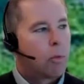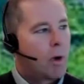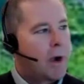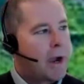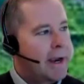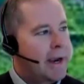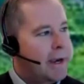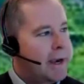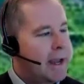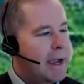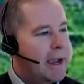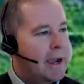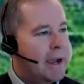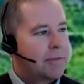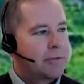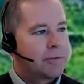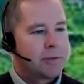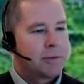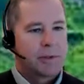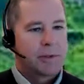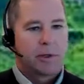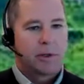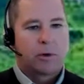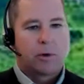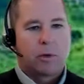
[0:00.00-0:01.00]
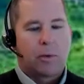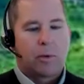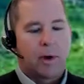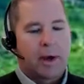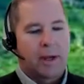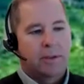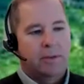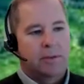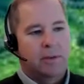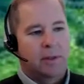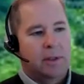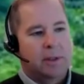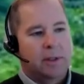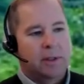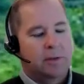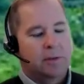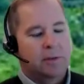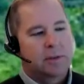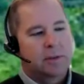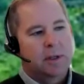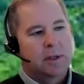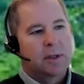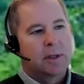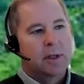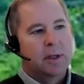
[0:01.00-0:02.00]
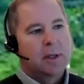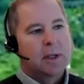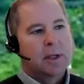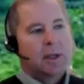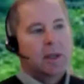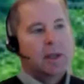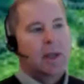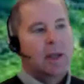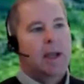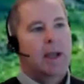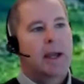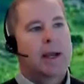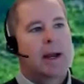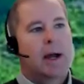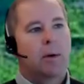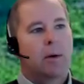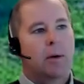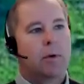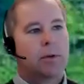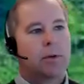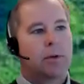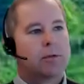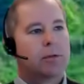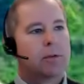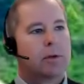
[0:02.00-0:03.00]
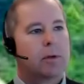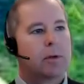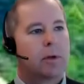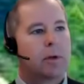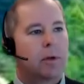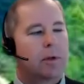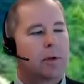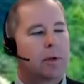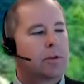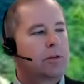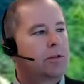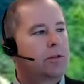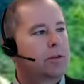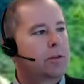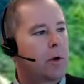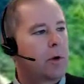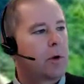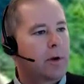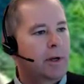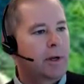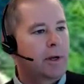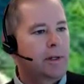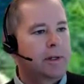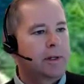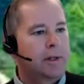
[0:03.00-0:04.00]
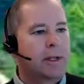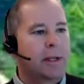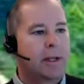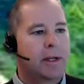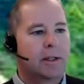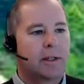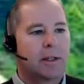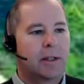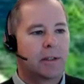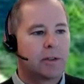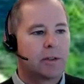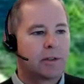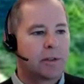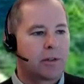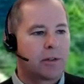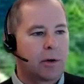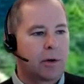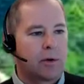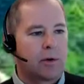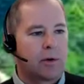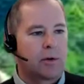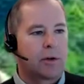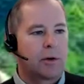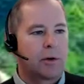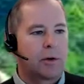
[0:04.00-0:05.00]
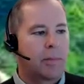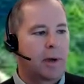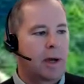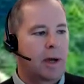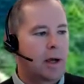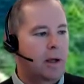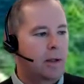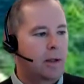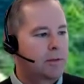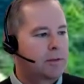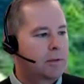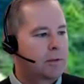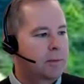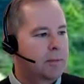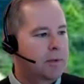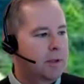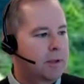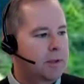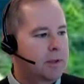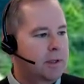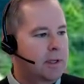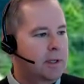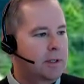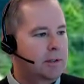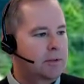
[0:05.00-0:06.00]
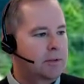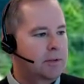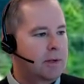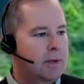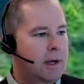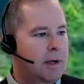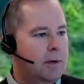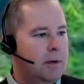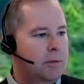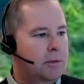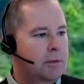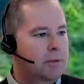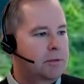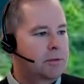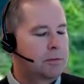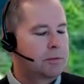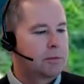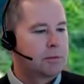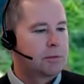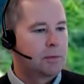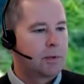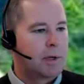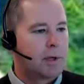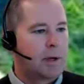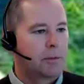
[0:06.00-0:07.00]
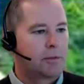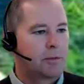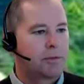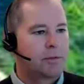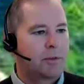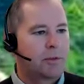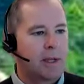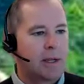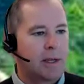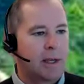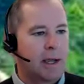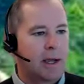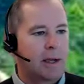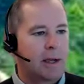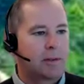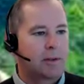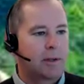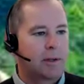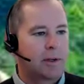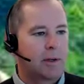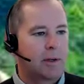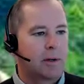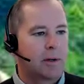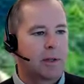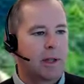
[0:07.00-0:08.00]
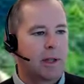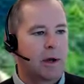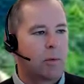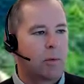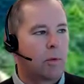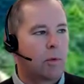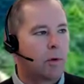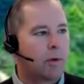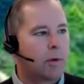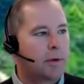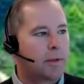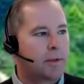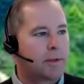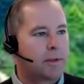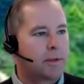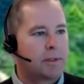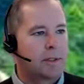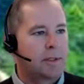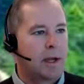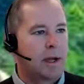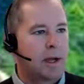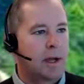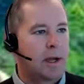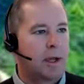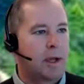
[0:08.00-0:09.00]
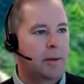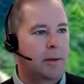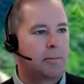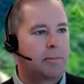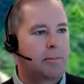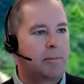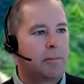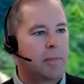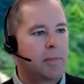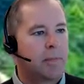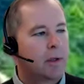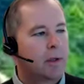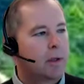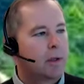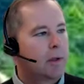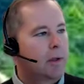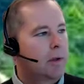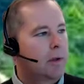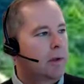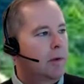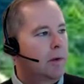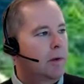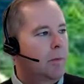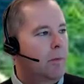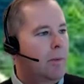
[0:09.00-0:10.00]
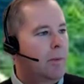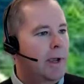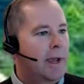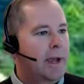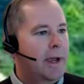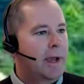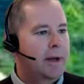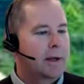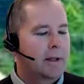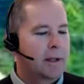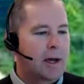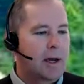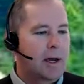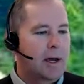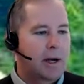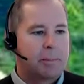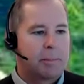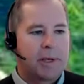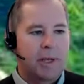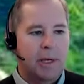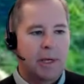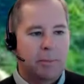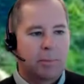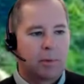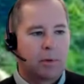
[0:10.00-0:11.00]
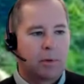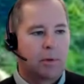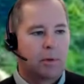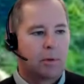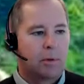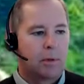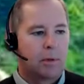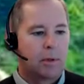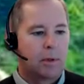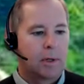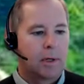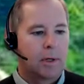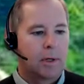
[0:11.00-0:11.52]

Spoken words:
right after the craziness, and I was starting to get concerned about some of the things that I was seeing out there in that world at the time. We had a lot of people.